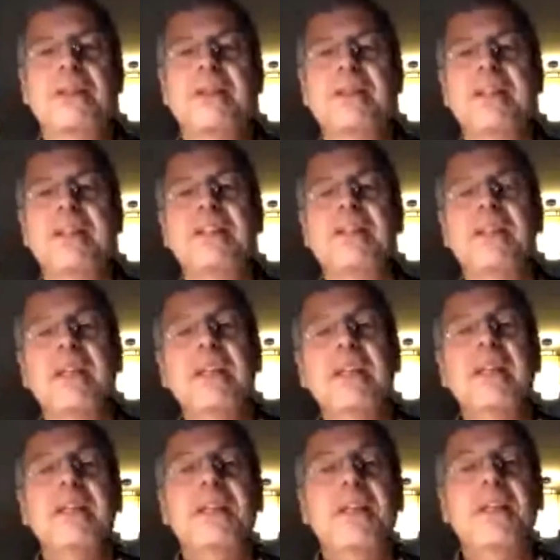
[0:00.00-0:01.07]
There are
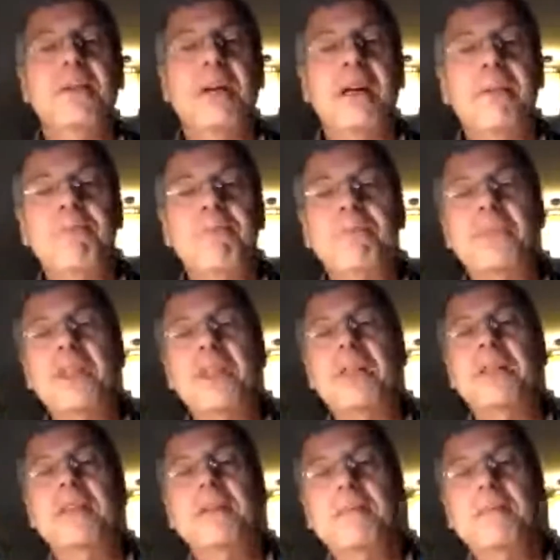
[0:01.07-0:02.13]
public
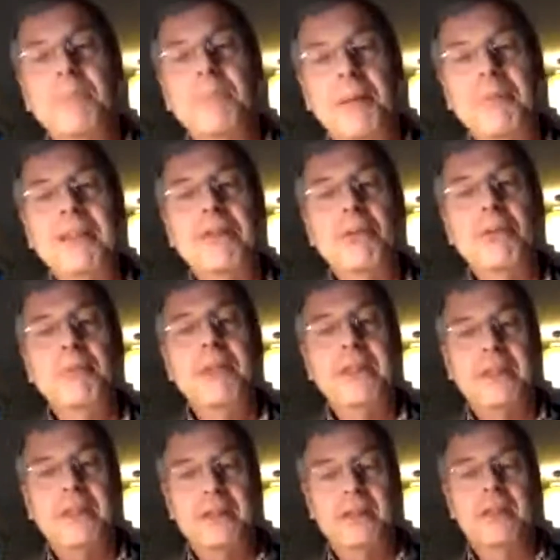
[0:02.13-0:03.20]
domain
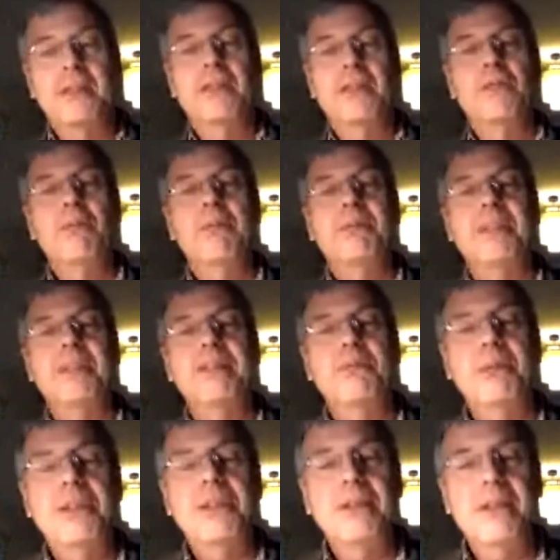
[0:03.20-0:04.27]
websites where you can
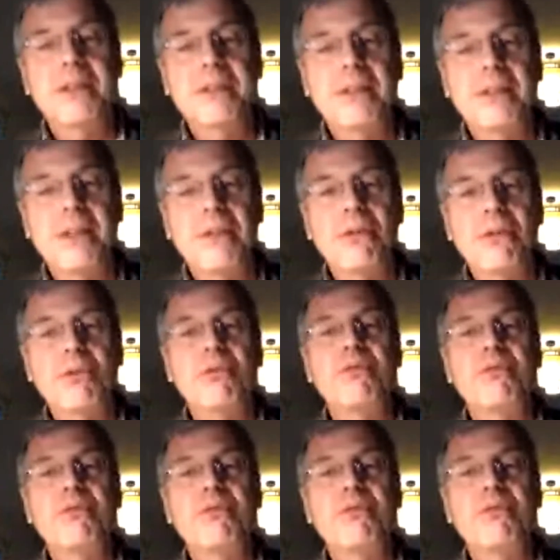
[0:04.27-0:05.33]
download
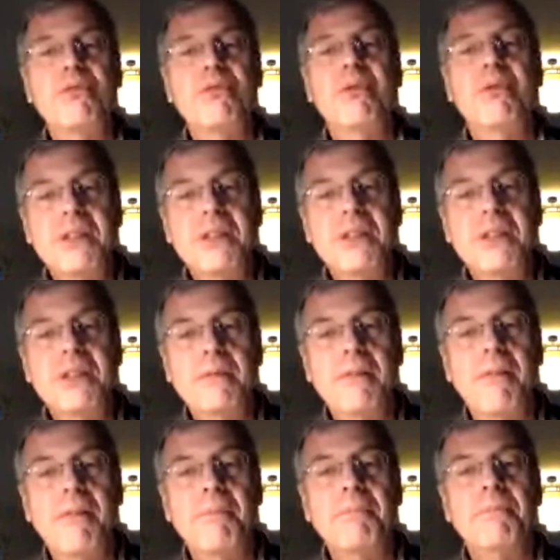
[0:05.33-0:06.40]
for each
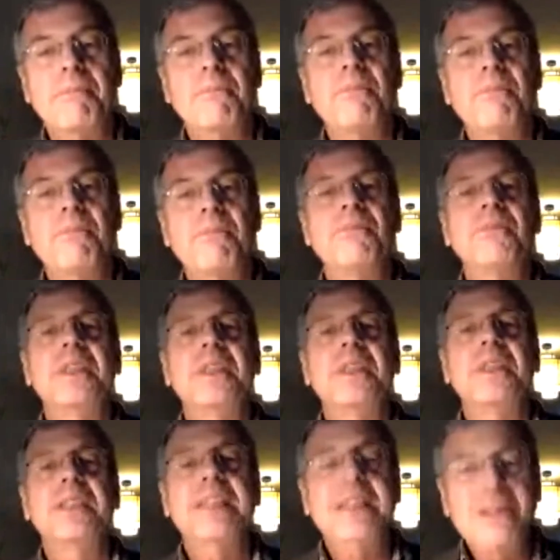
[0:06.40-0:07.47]
day,
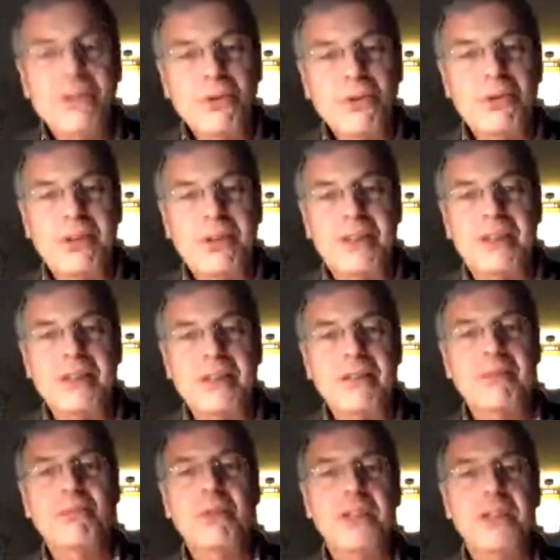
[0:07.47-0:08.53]
each
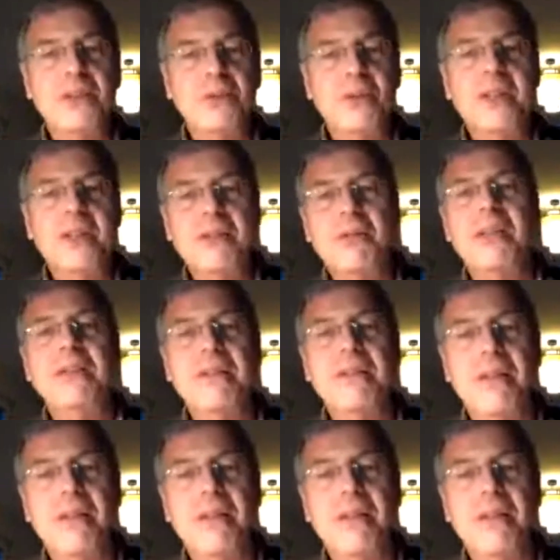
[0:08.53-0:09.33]
cohort right now.